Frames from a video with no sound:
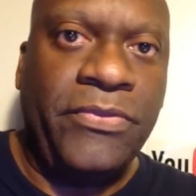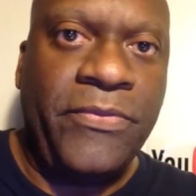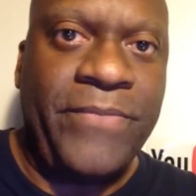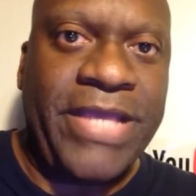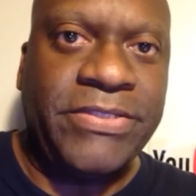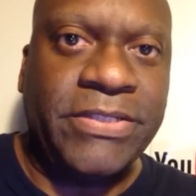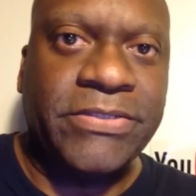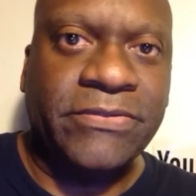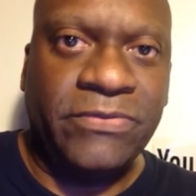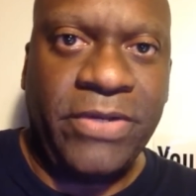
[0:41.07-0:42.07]
the
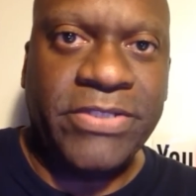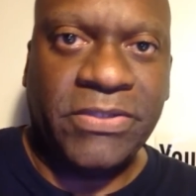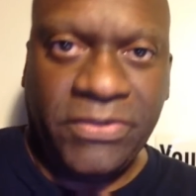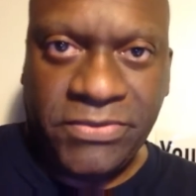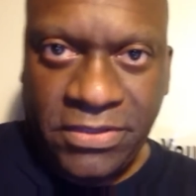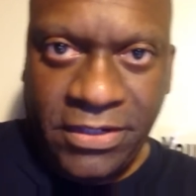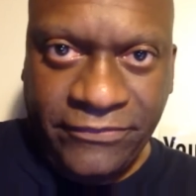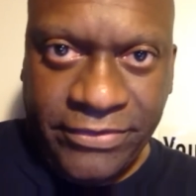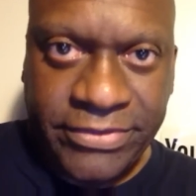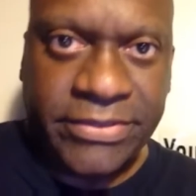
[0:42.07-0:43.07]
basics of the West Coast
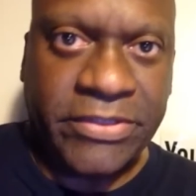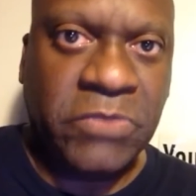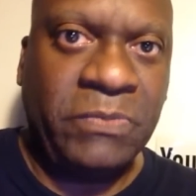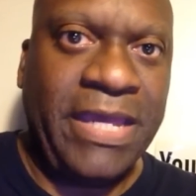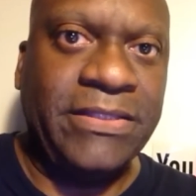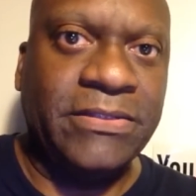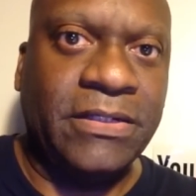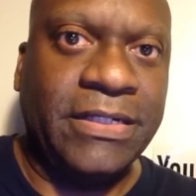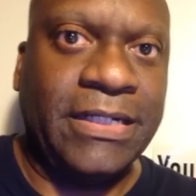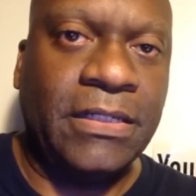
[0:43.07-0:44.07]
offense and expanded
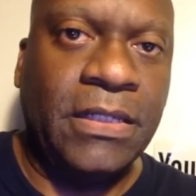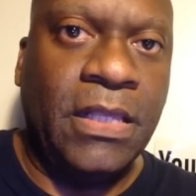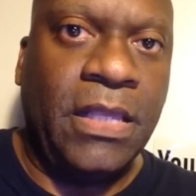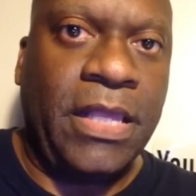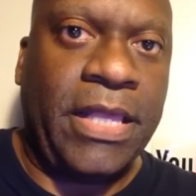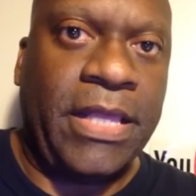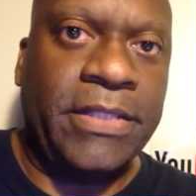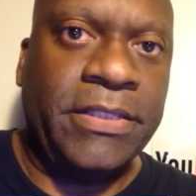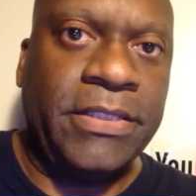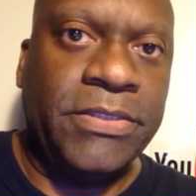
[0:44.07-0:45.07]
on it,
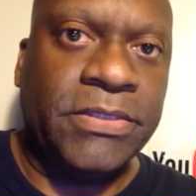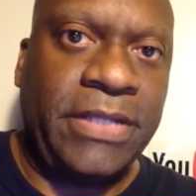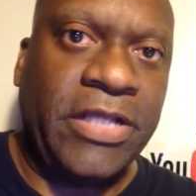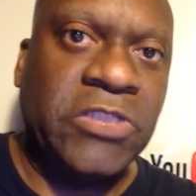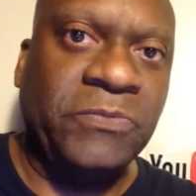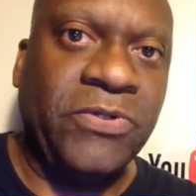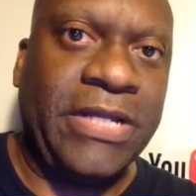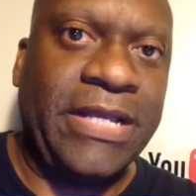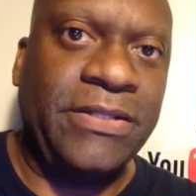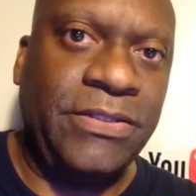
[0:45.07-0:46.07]
and is an
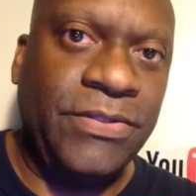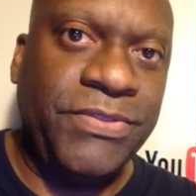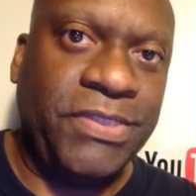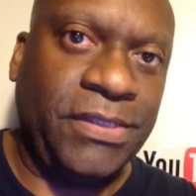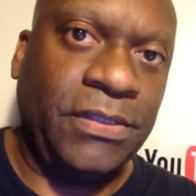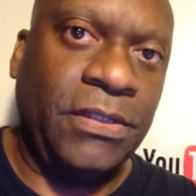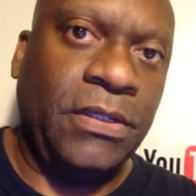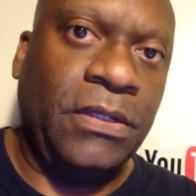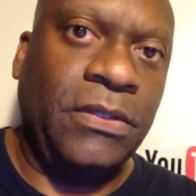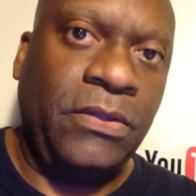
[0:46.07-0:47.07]
expert at using
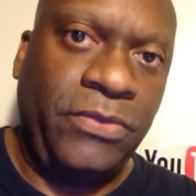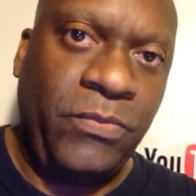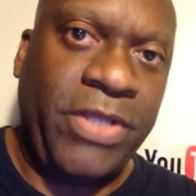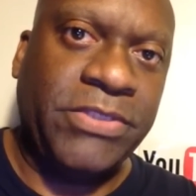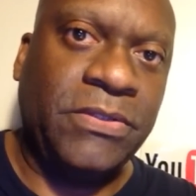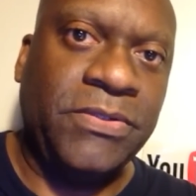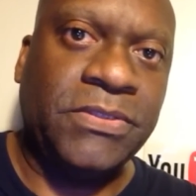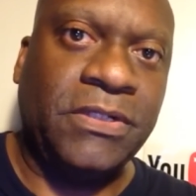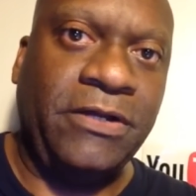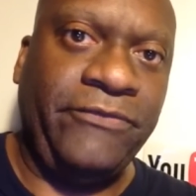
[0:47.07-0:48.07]
the West
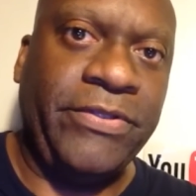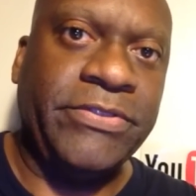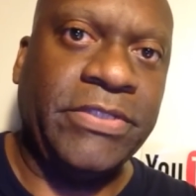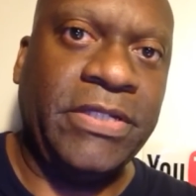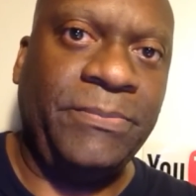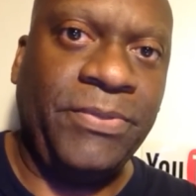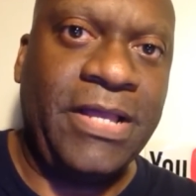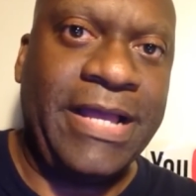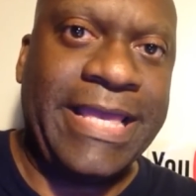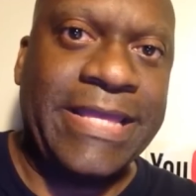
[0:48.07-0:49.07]
Coast offense and
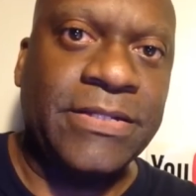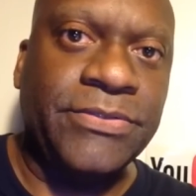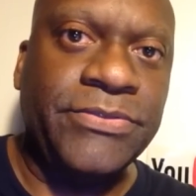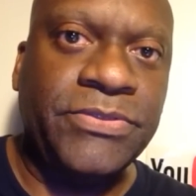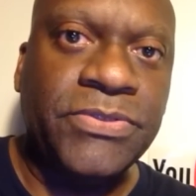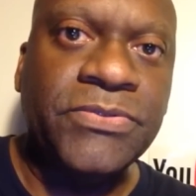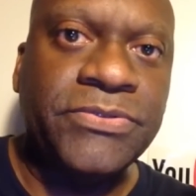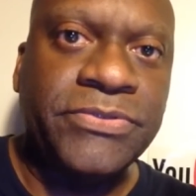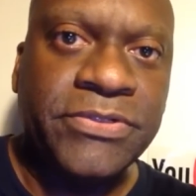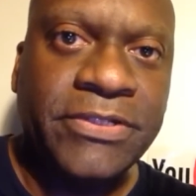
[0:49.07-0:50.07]
applying it to
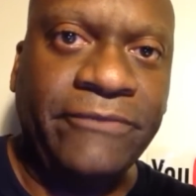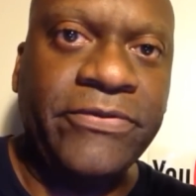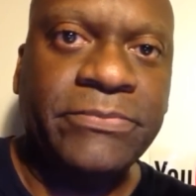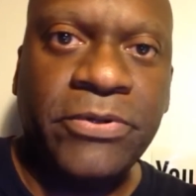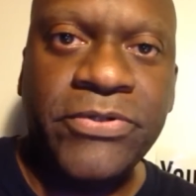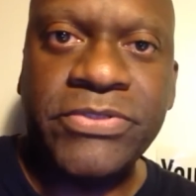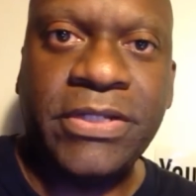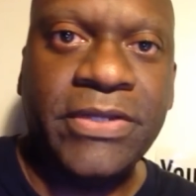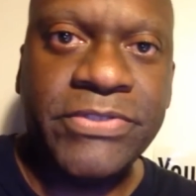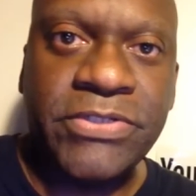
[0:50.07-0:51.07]
the different
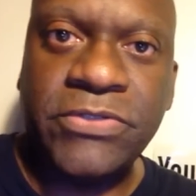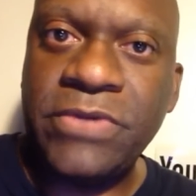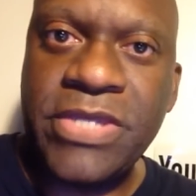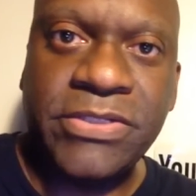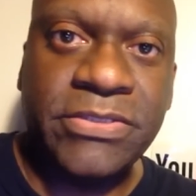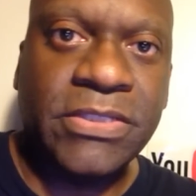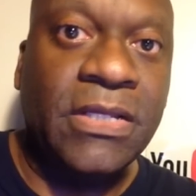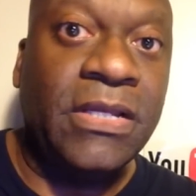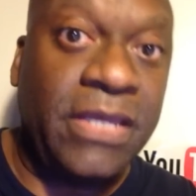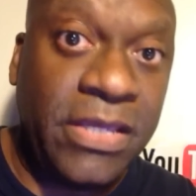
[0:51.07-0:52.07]
personnel situations
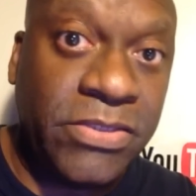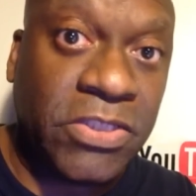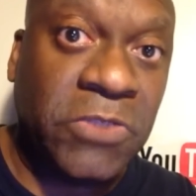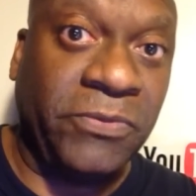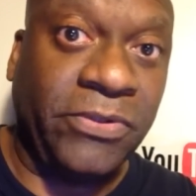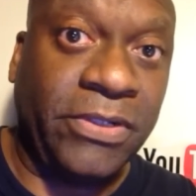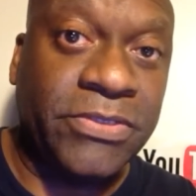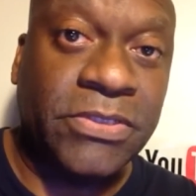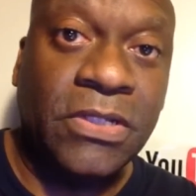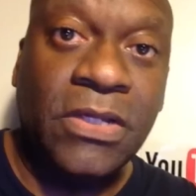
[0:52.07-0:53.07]
he's
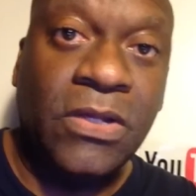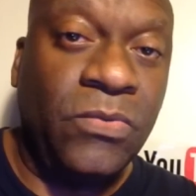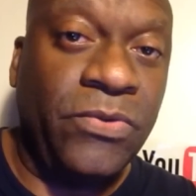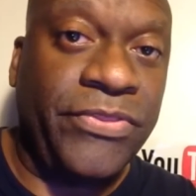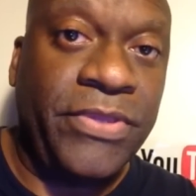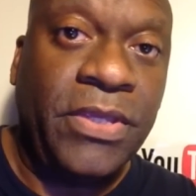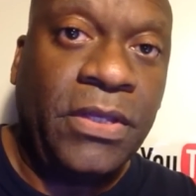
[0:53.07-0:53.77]
experienced with